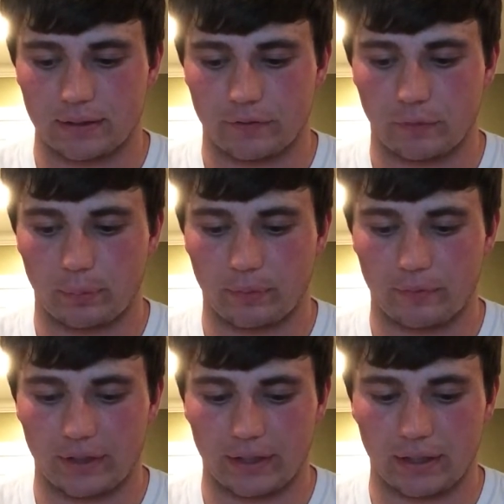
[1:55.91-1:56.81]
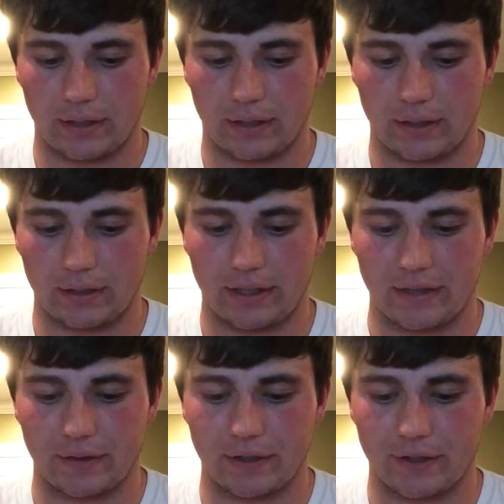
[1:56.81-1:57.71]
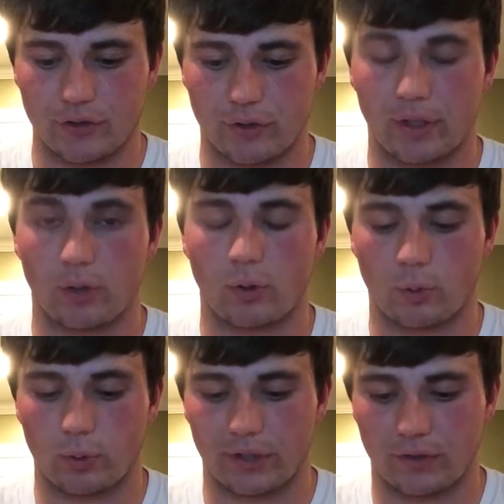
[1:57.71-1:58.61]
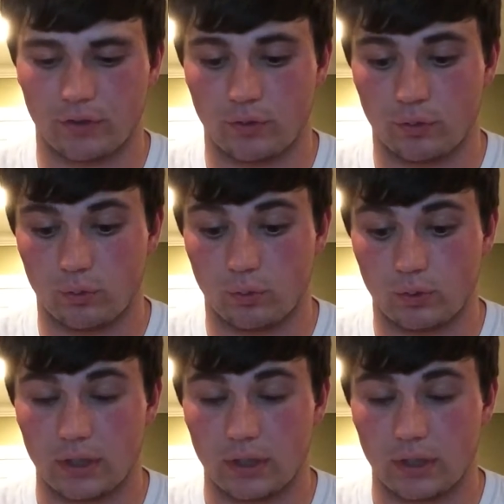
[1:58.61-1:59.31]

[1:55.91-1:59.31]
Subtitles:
for preventing death and injury according to